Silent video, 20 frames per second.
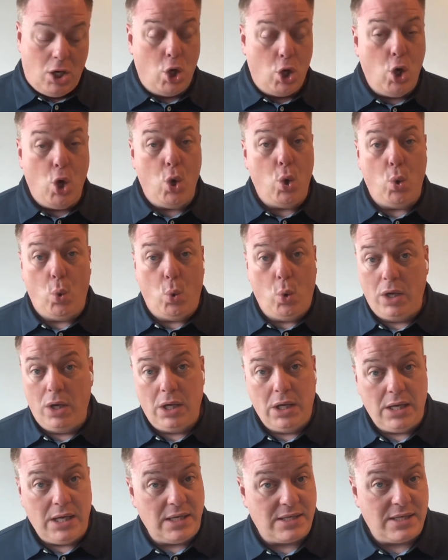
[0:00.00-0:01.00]
No.
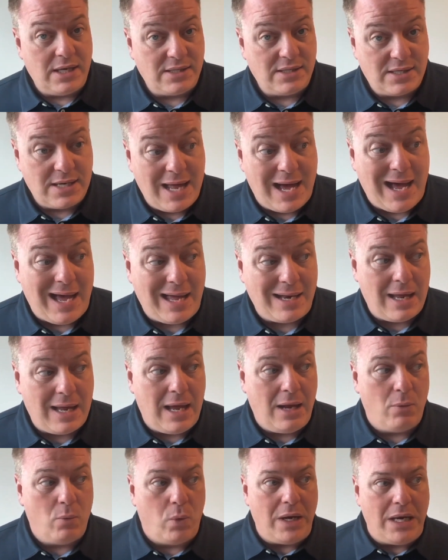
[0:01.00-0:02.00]
It does not.
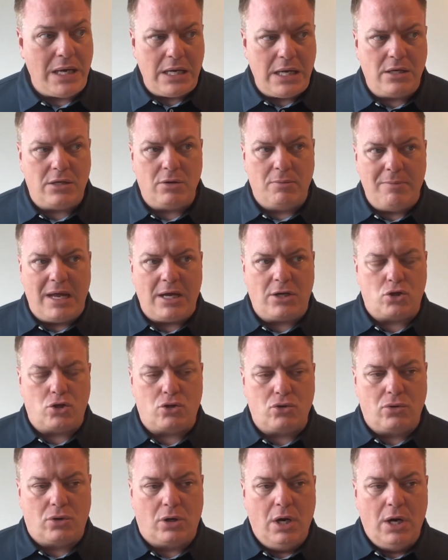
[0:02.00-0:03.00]
And we need to make
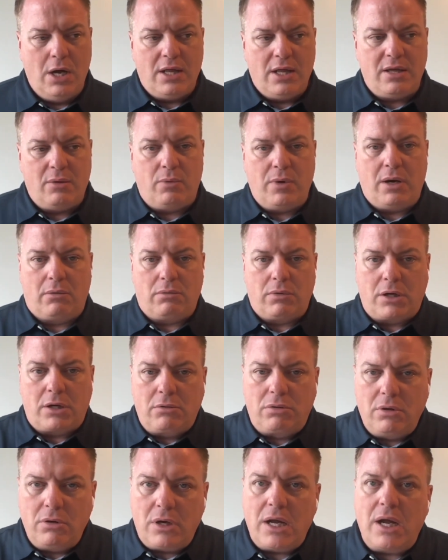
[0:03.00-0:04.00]
sure that we are
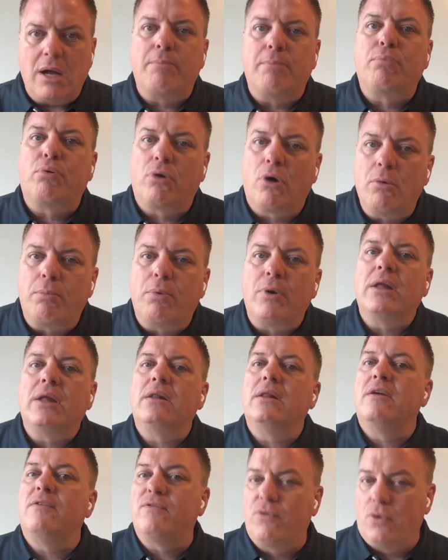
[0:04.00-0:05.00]
recruiting
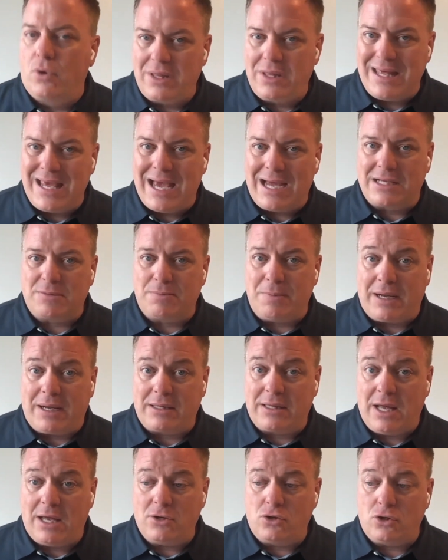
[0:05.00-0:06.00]
appropriately for the
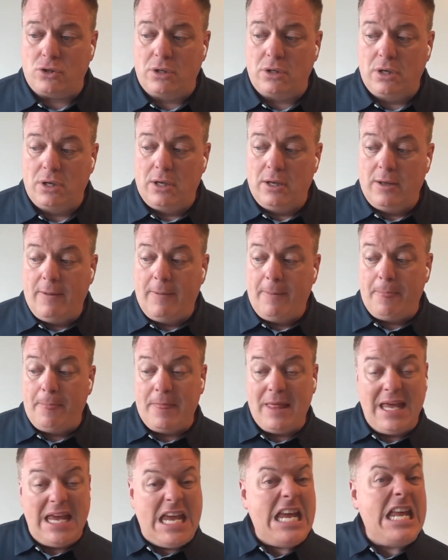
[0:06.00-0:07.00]
expectation.
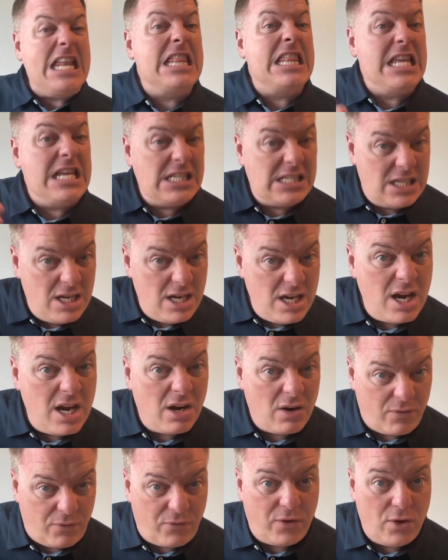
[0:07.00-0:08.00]
In this
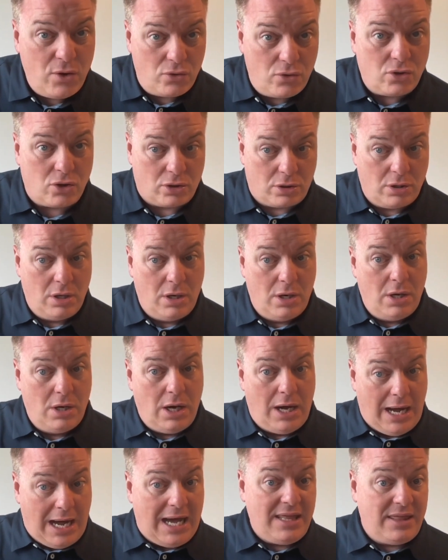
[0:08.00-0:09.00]
near future,
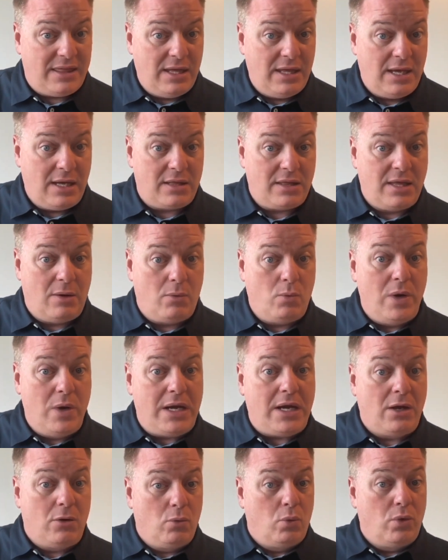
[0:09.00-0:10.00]
I think that
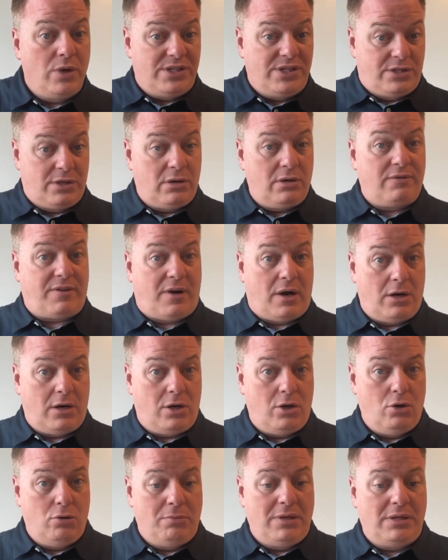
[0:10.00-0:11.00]
we can reserve our
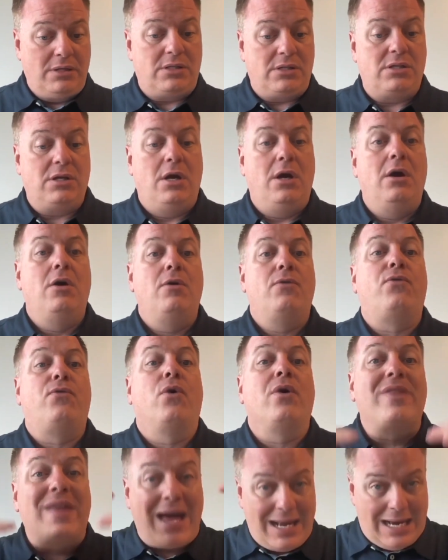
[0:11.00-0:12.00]
humans
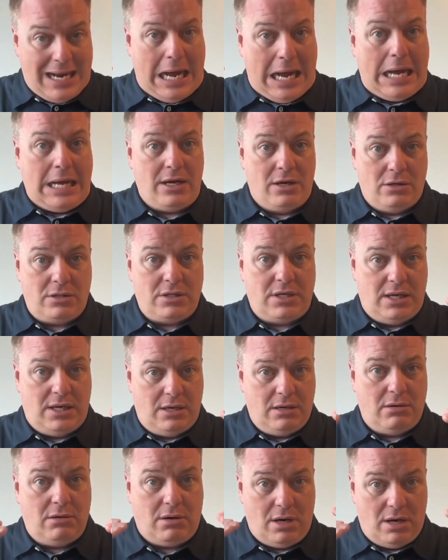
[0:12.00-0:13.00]
for that higher
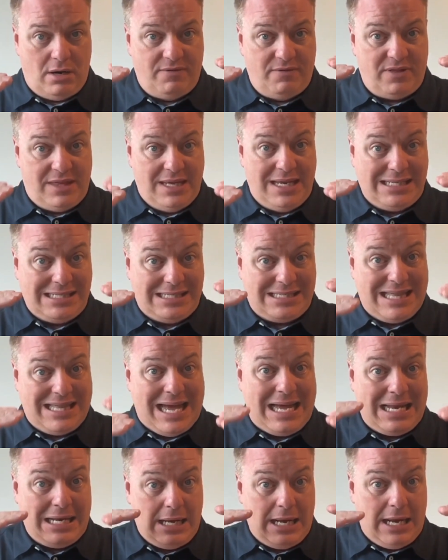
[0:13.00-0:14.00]
tier of things
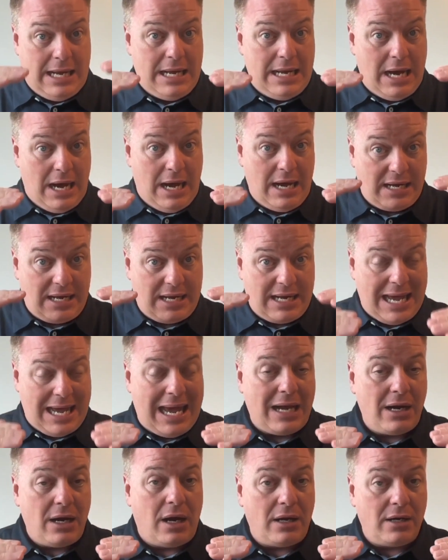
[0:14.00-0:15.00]
that AI
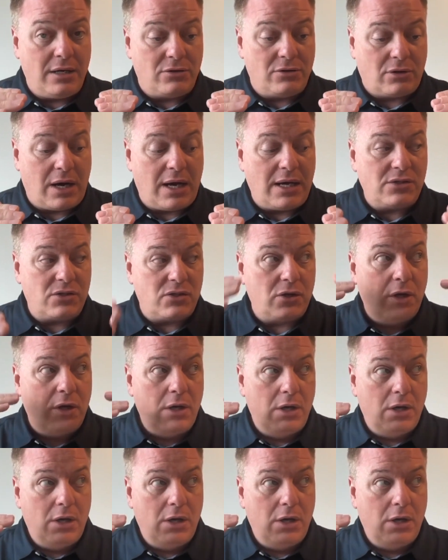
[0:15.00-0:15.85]
cannot address.